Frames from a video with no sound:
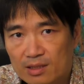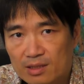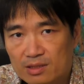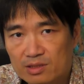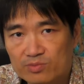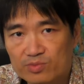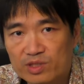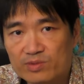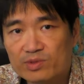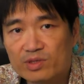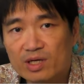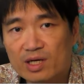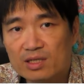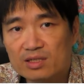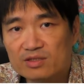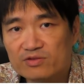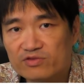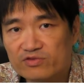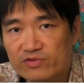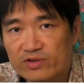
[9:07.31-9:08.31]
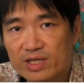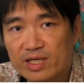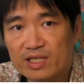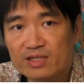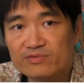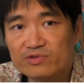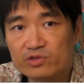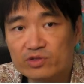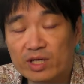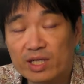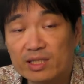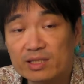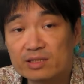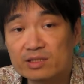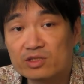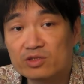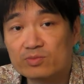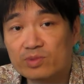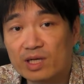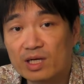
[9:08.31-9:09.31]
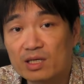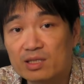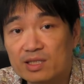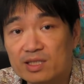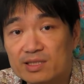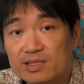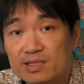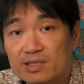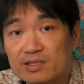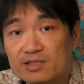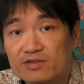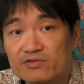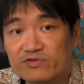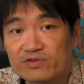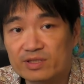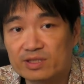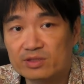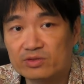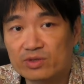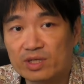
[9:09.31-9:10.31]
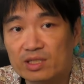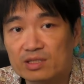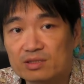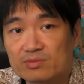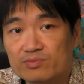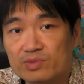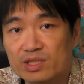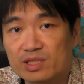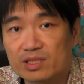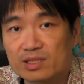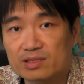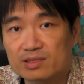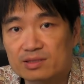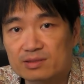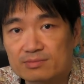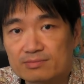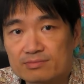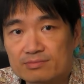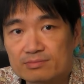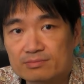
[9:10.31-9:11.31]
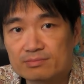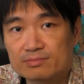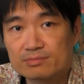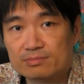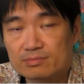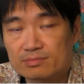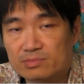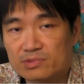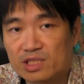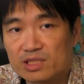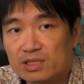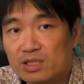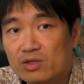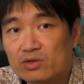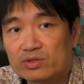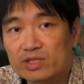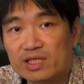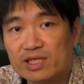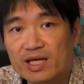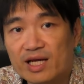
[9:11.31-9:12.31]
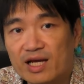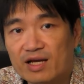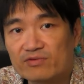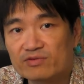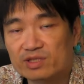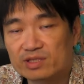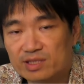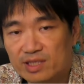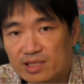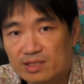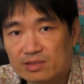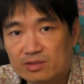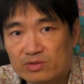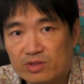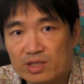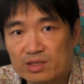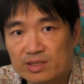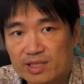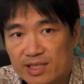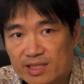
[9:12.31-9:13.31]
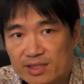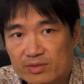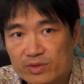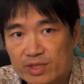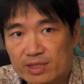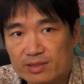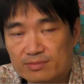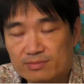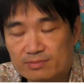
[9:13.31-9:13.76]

So people aren't afraid of trying new parties in the first round because they know they have the second round anyway.